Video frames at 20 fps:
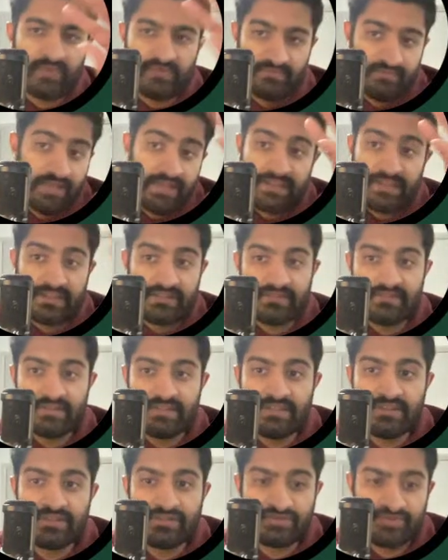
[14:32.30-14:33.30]
Like,
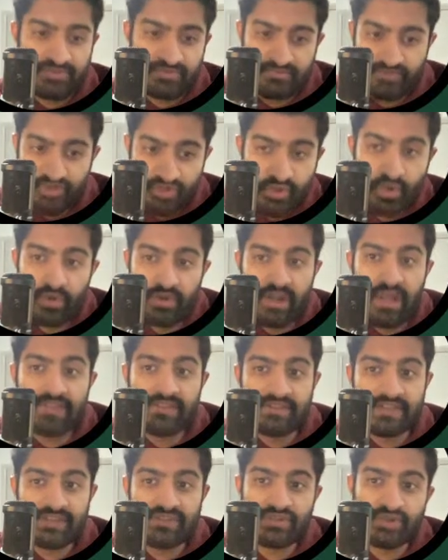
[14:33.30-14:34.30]
in short, I
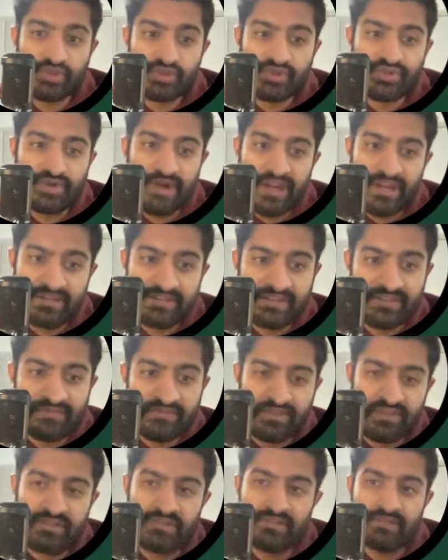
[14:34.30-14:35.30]
think that's a good trade
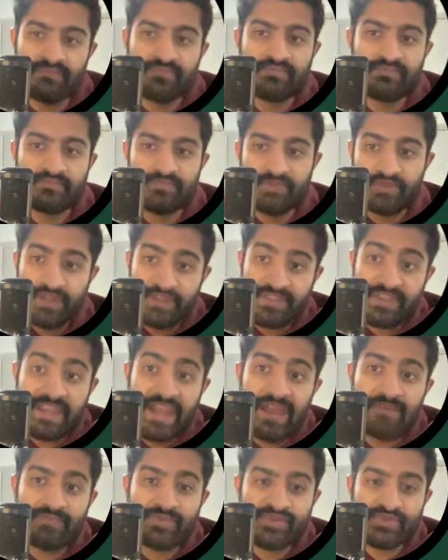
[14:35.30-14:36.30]
given you get the
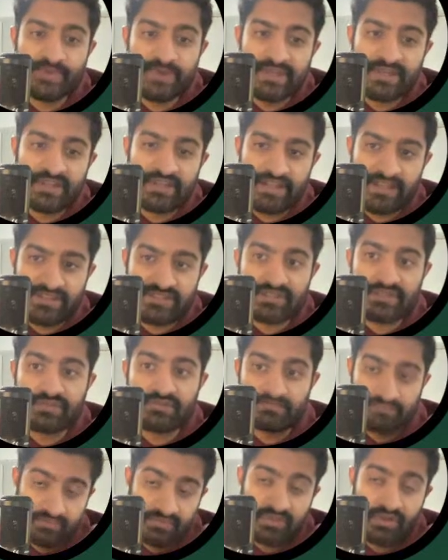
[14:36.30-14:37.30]
game this week against,
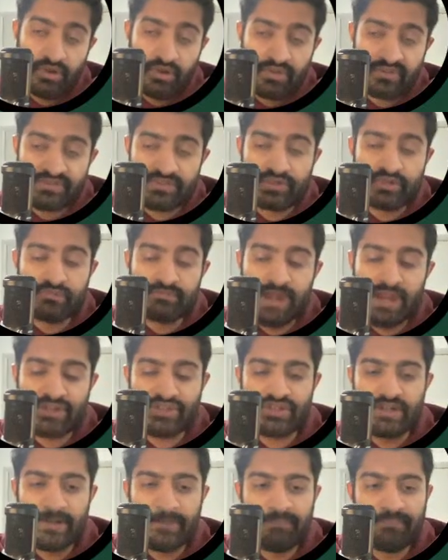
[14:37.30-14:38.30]
it's a good
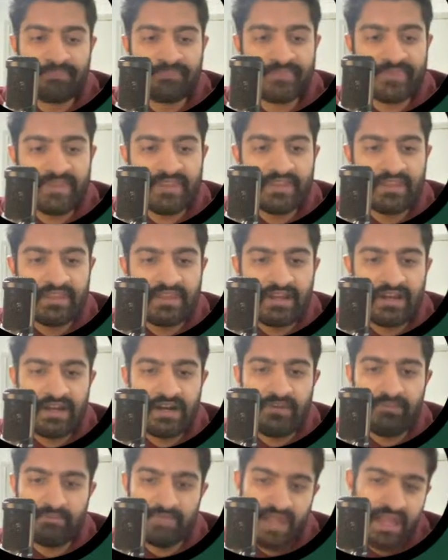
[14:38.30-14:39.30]
matchup.
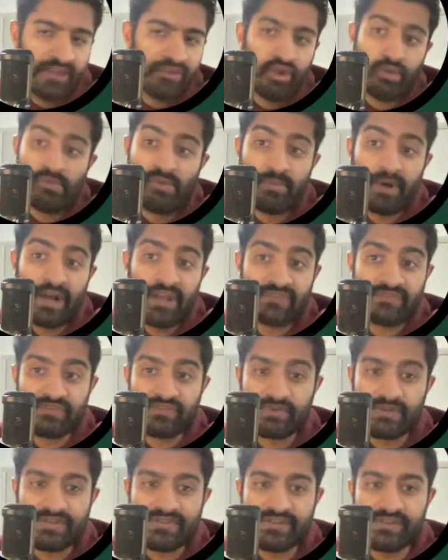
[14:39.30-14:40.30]
And no more buys for
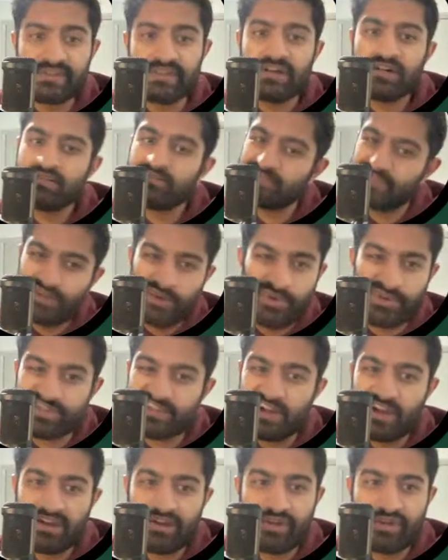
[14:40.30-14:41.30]
the rest of the year.
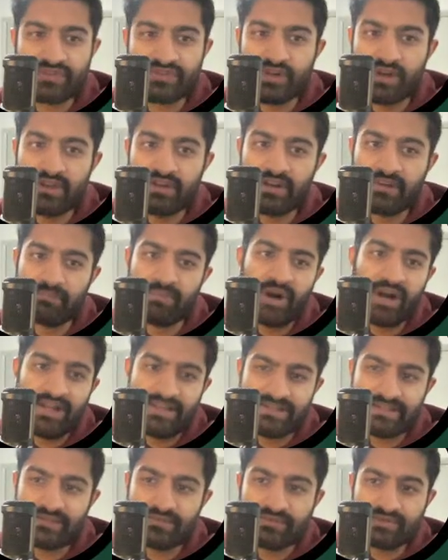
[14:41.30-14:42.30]
Asako's got a buy
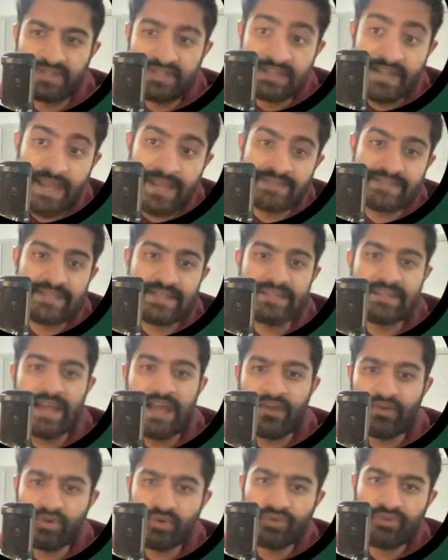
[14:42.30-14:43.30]
still in 18
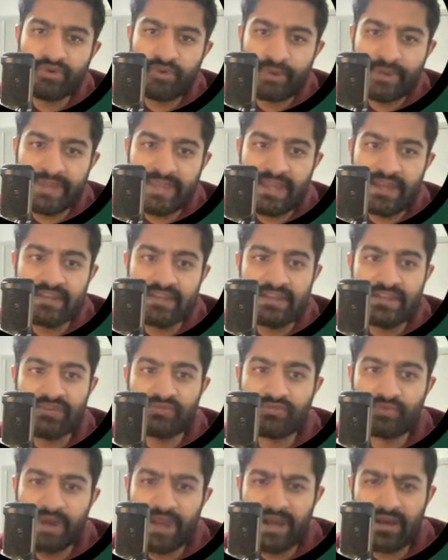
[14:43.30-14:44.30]
and also again
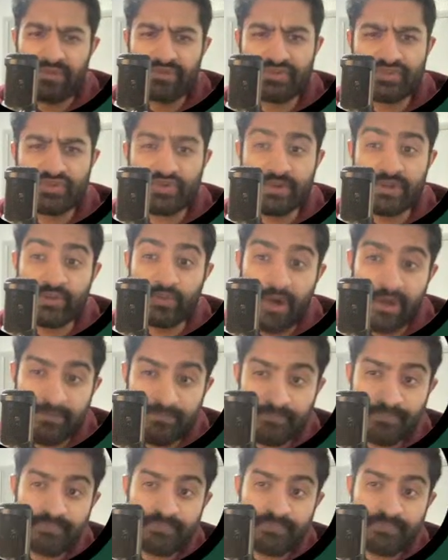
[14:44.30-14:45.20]
in round 21.